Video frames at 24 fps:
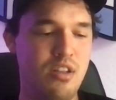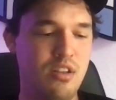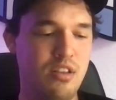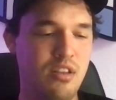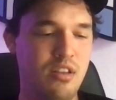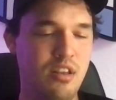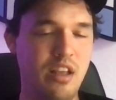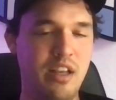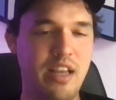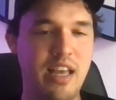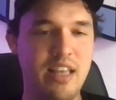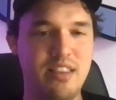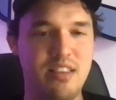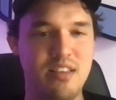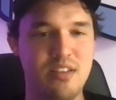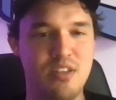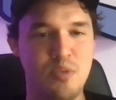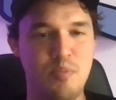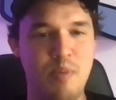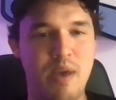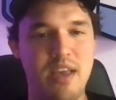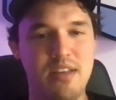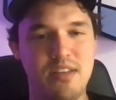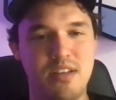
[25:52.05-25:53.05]
look at the
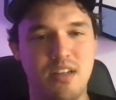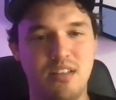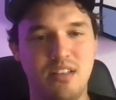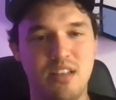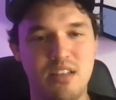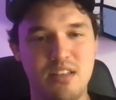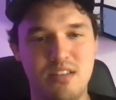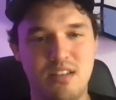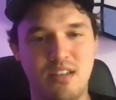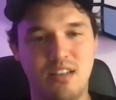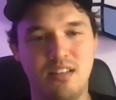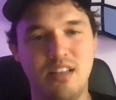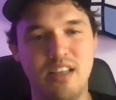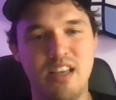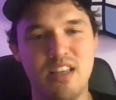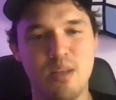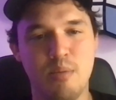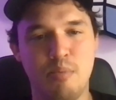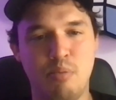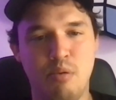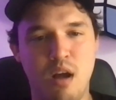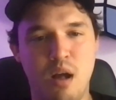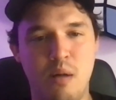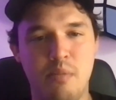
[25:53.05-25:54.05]
space holistically
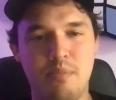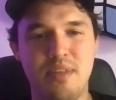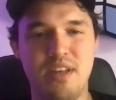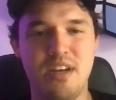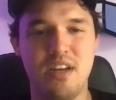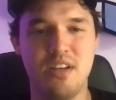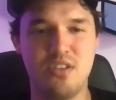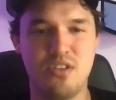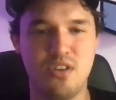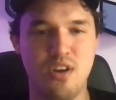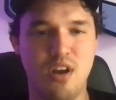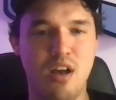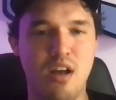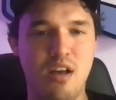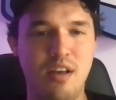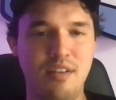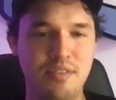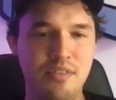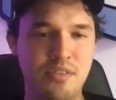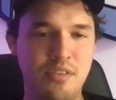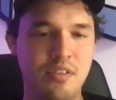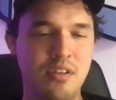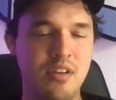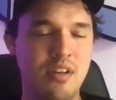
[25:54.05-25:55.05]
and the problem that it
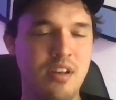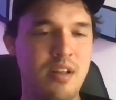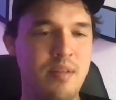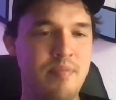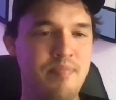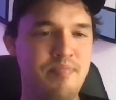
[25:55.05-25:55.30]
solves.